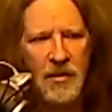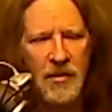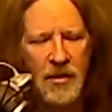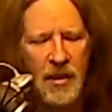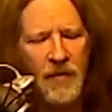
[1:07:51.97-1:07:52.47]
He
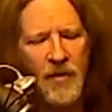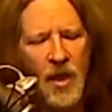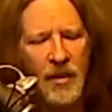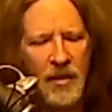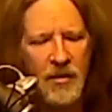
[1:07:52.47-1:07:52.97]
says, "I've
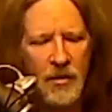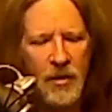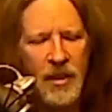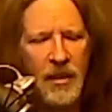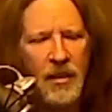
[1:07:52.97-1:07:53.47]
got these
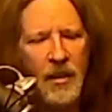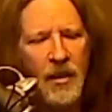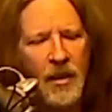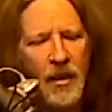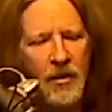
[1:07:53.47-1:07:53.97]
three
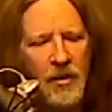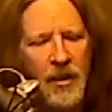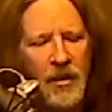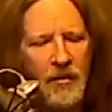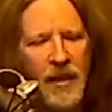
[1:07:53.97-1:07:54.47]

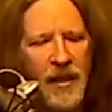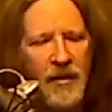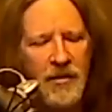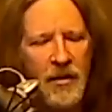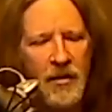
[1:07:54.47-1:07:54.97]

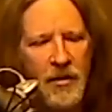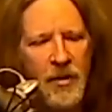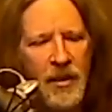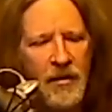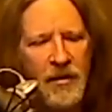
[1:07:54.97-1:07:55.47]
layers or
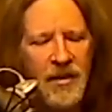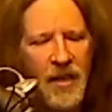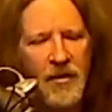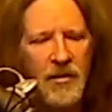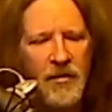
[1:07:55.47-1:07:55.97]
three
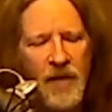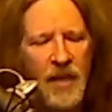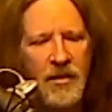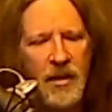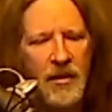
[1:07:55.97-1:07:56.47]
containers of
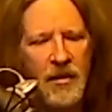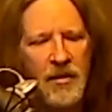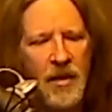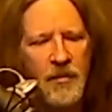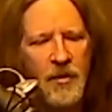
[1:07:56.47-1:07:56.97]
GAN sitting
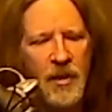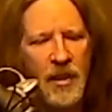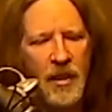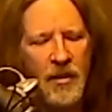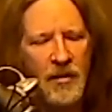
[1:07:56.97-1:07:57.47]
on top of one
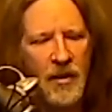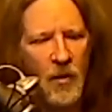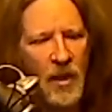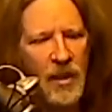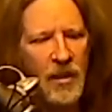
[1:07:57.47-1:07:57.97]
another, and the
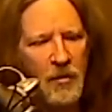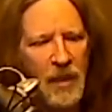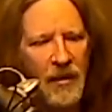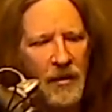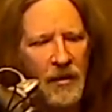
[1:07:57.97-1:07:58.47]
one in the
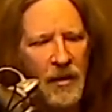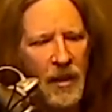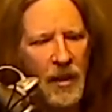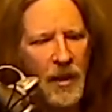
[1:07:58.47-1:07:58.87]
middle,